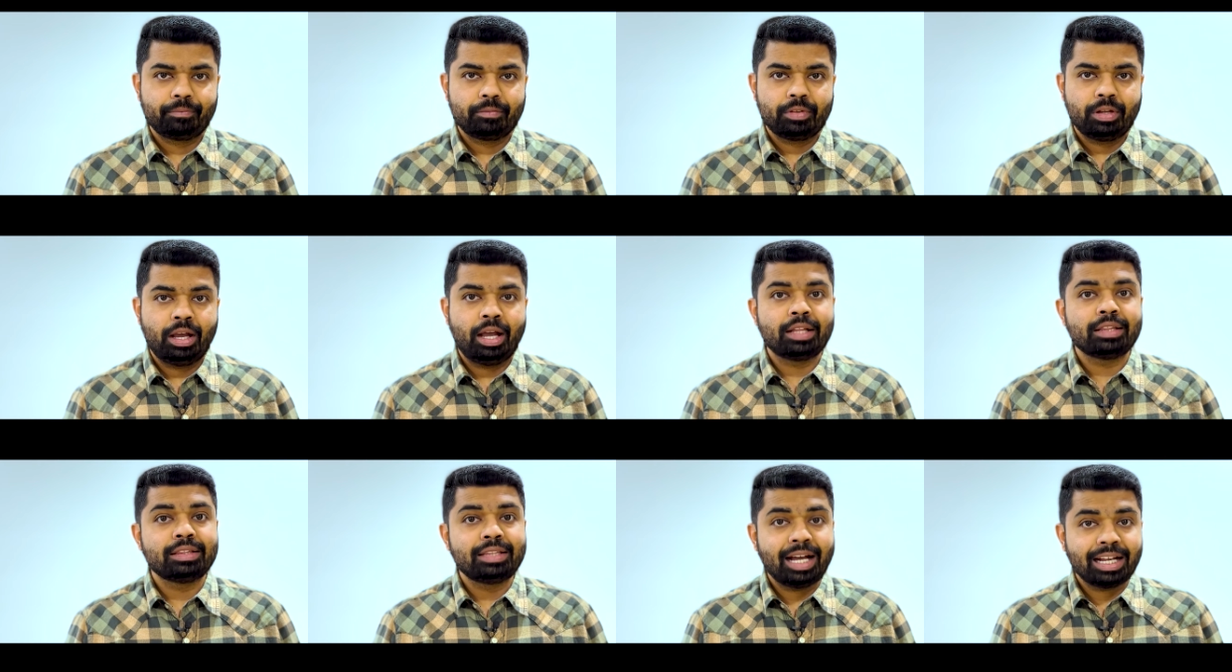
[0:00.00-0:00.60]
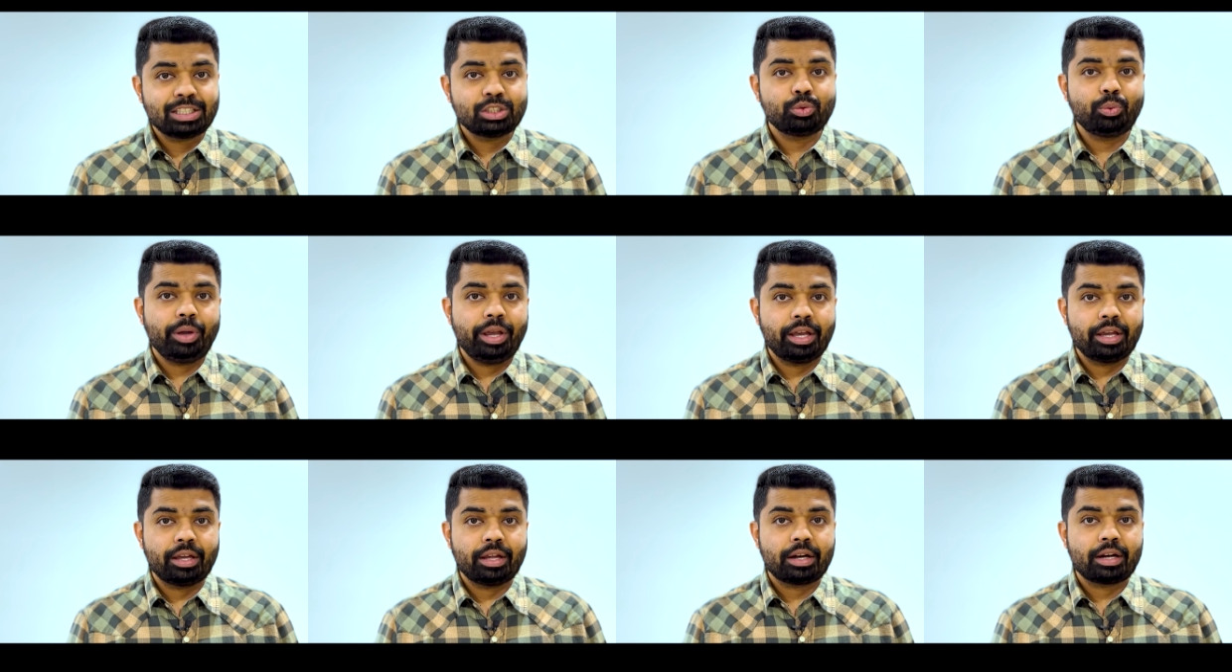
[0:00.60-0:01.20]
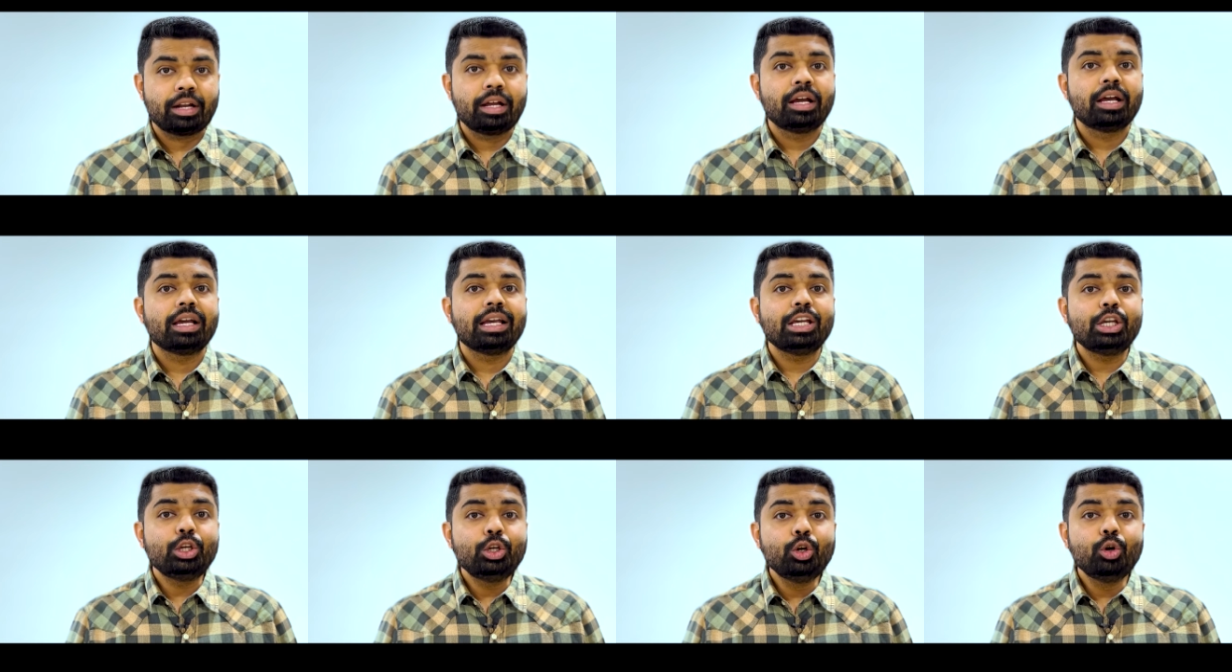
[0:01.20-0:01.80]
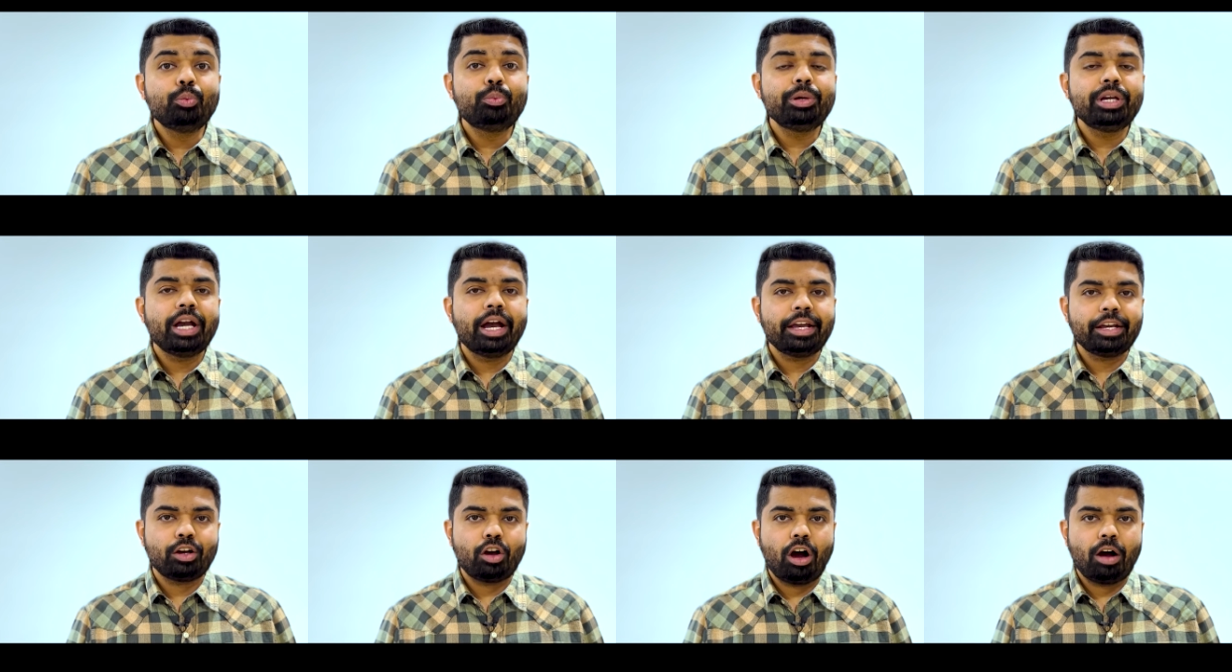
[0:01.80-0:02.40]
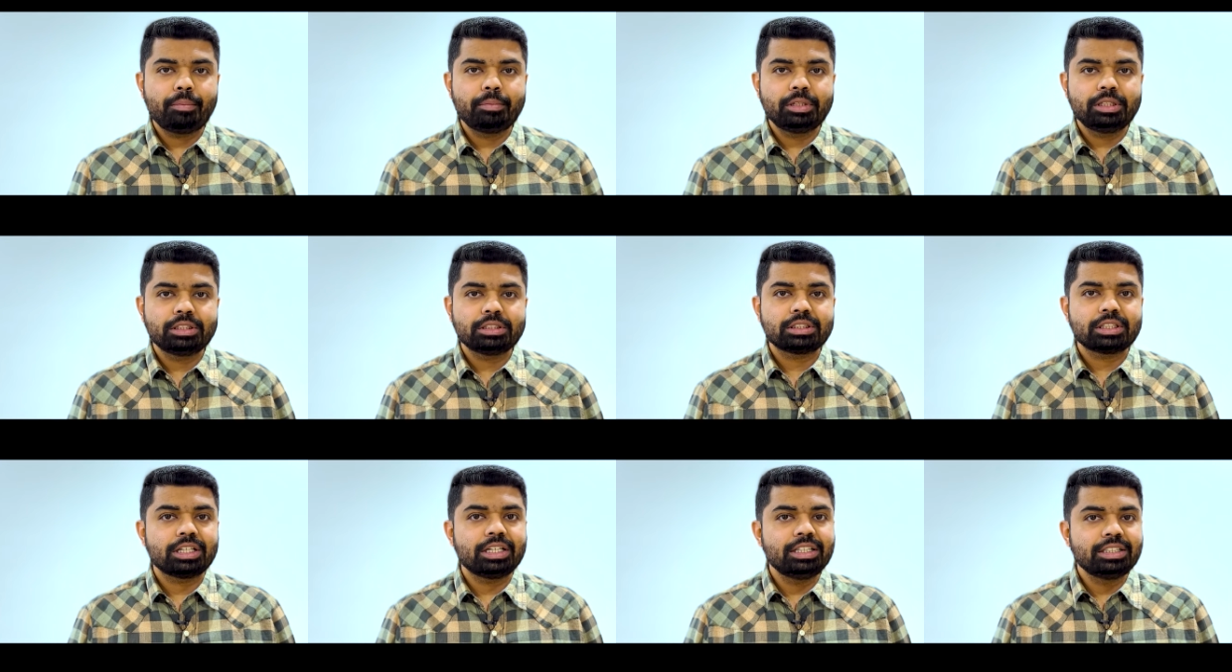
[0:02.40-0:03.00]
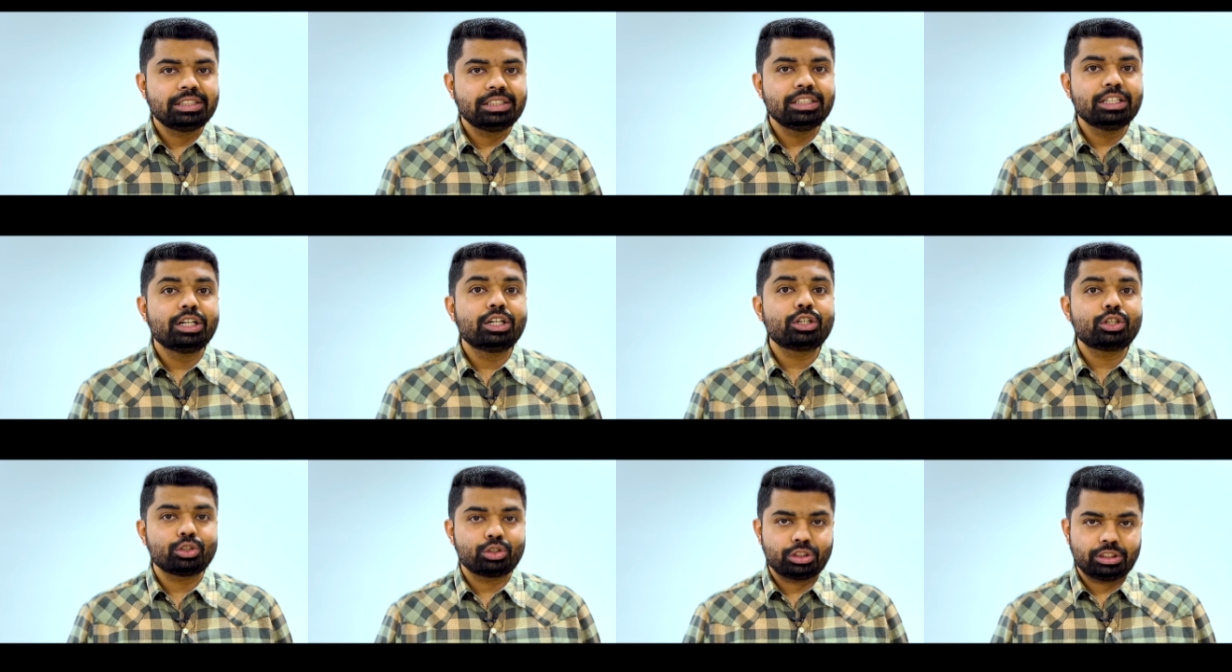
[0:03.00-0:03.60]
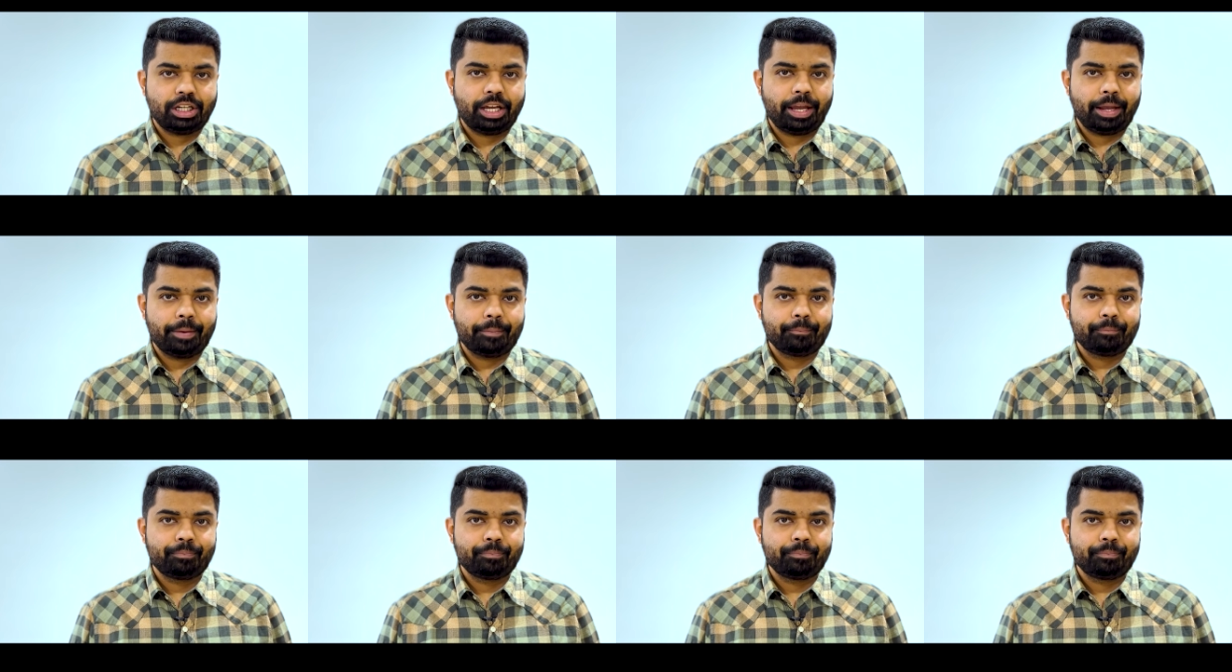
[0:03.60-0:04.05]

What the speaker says: and that's where UPI commerce is here to stay,